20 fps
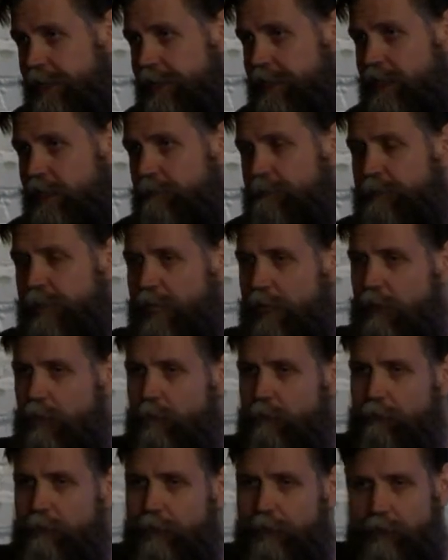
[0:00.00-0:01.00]
it can
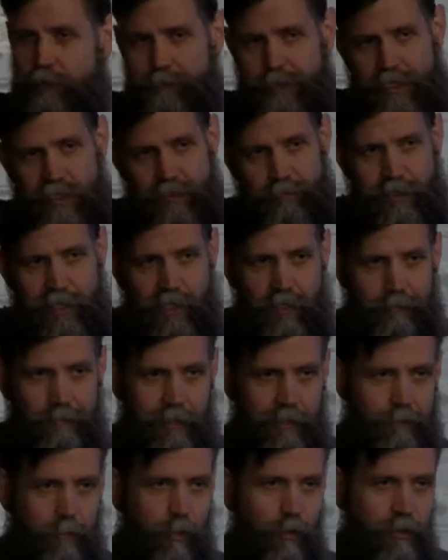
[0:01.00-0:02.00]
peer with your BGP up
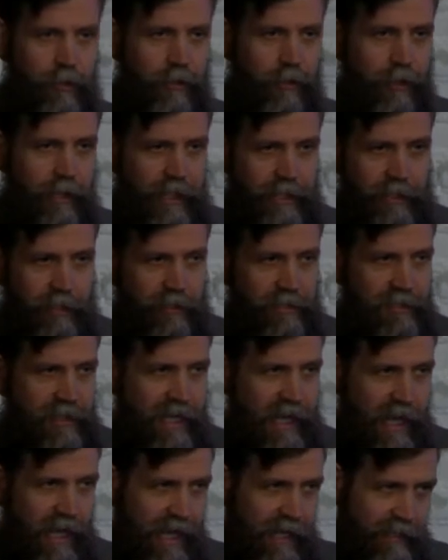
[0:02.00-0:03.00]
at the border, and you can
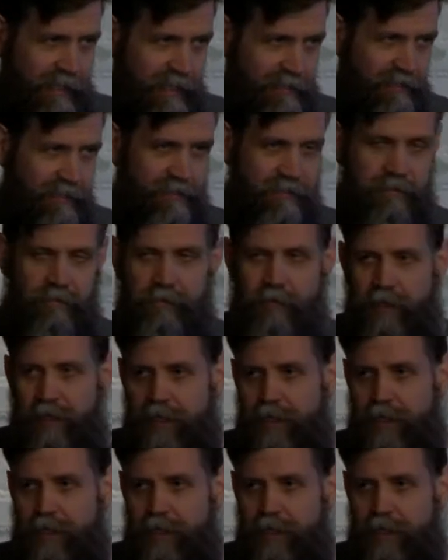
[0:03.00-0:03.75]
say, hey, let's